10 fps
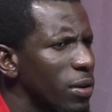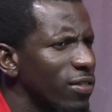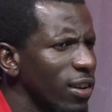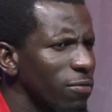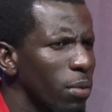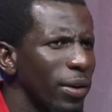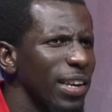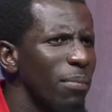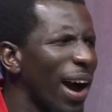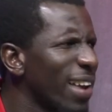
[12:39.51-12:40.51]
state of public
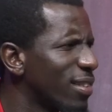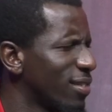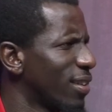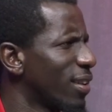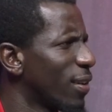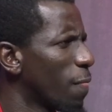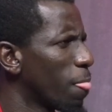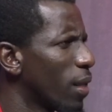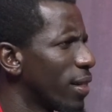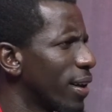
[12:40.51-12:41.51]
emergency
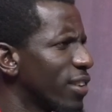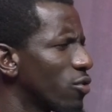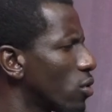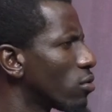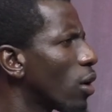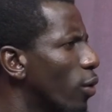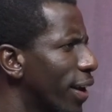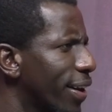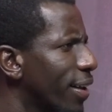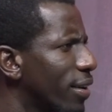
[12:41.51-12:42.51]
that is not
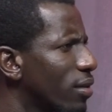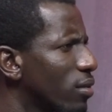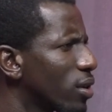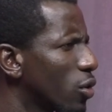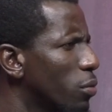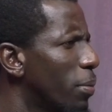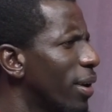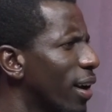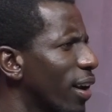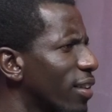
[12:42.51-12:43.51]
regulated could be
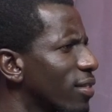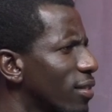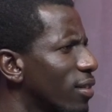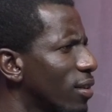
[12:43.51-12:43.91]
meaningless.